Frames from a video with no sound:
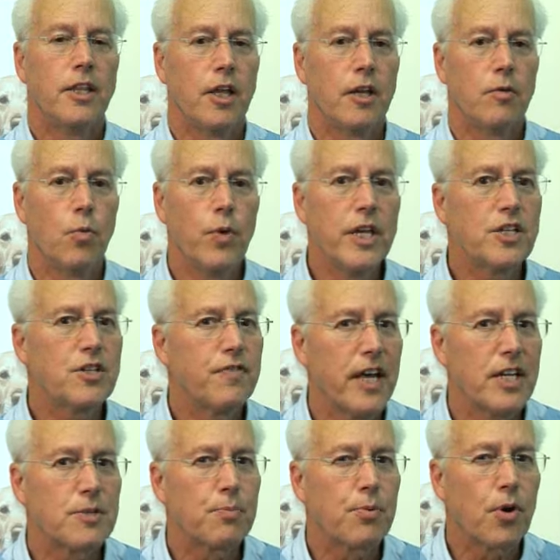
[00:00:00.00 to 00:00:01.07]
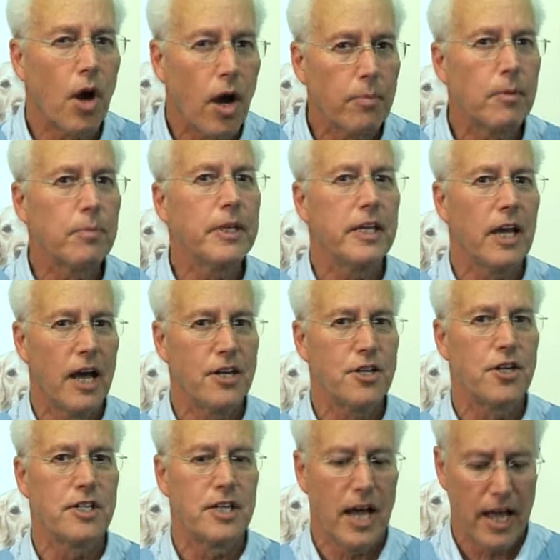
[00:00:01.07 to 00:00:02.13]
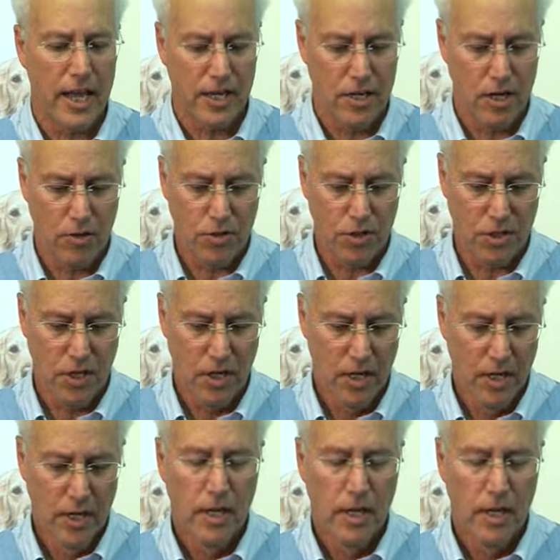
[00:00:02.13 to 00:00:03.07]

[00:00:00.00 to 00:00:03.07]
that we as vets probably underdiagnose.